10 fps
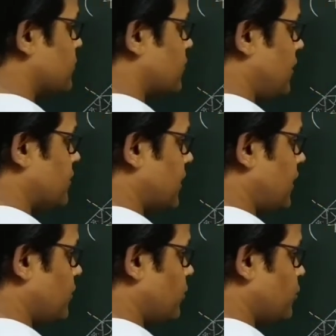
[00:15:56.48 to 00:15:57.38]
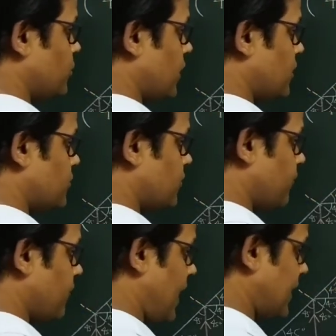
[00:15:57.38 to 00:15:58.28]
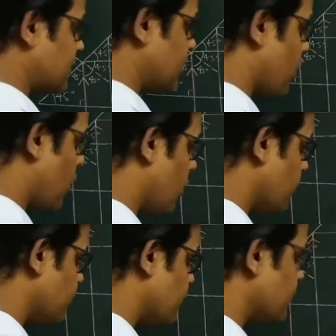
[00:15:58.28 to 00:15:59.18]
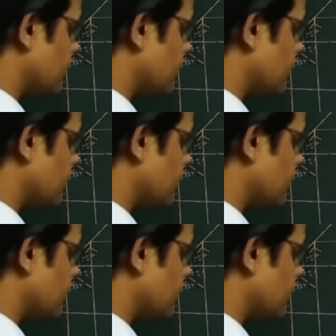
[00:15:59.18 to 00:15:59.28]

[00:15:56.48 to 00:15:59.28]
this ray is again going to get reflected off,